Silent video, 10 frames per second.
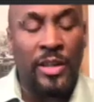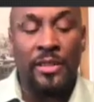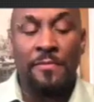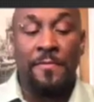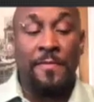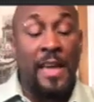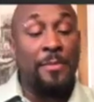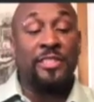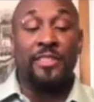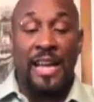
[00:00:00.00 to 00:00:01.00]

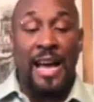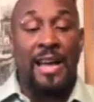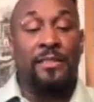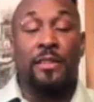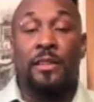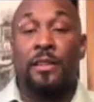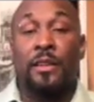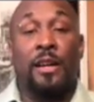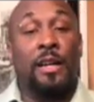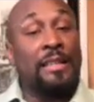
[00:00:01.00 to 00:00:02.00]
famous or not,
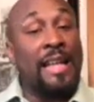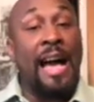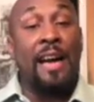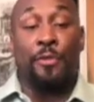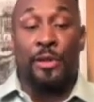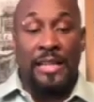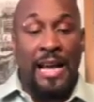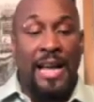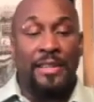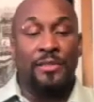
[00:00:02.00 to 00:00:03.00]
alive or
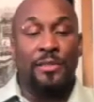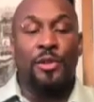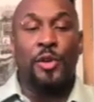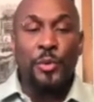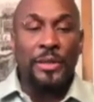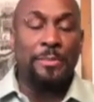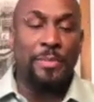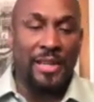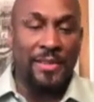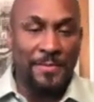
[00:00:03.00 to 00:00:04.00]
not, who would it be?